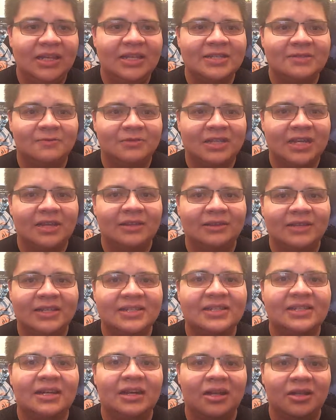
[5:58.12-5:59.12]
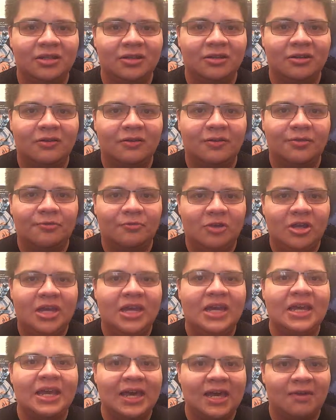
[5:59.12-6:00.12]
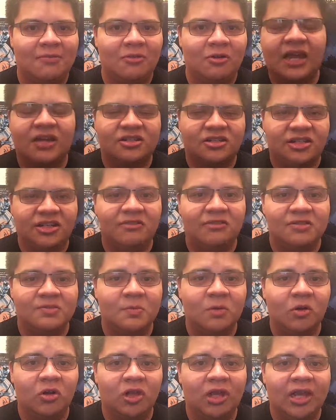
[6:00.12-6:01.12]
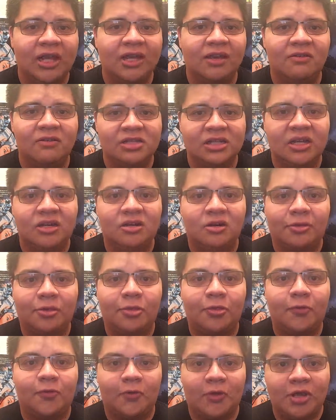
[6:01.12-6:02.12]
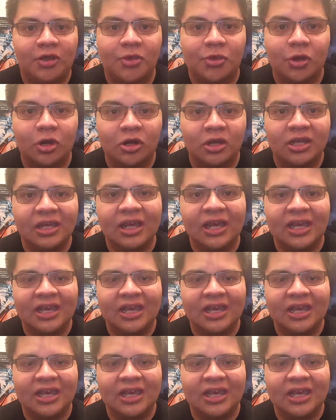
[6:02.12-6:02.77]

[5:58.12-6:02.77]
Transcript: this was like listed under 3 a.m. Actually, it was more like it was under 3:30